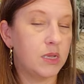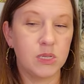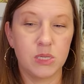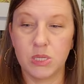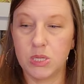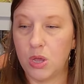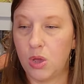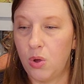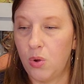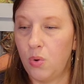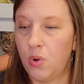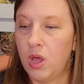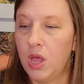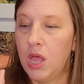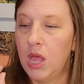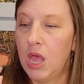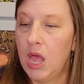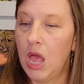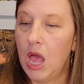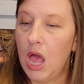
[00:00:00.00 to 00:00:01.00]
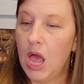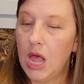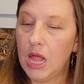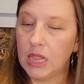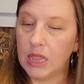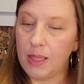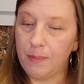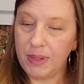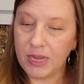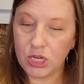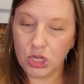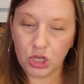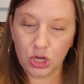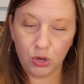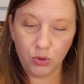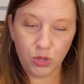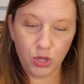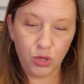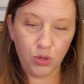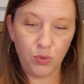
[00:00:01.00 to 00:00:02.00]
So let me
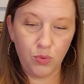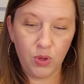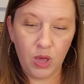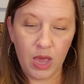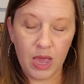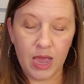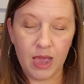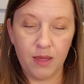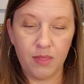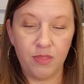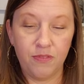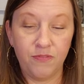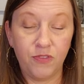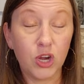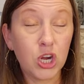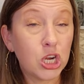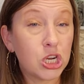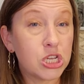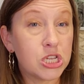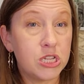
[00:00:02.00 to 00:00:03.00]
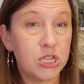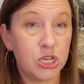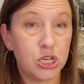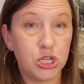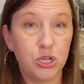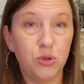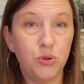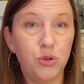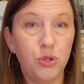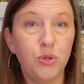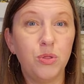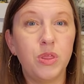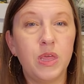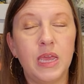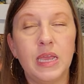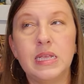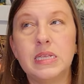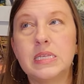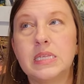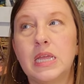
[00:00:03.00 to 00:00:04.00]
show you first the 2 new
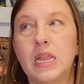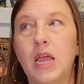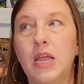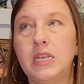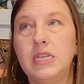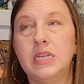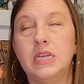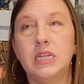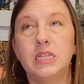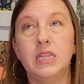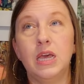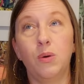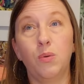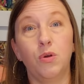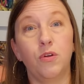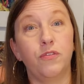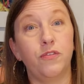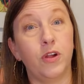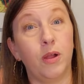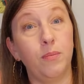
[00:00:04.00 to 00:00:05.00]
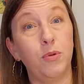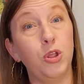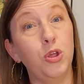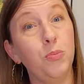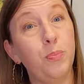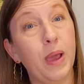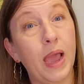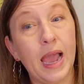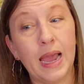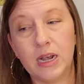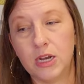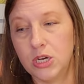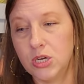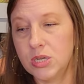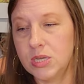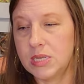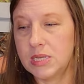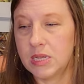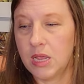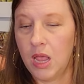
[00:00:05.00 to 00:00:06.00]
things that I did that were from new
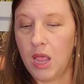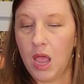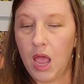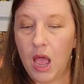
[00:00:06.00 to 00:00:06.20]
patterns.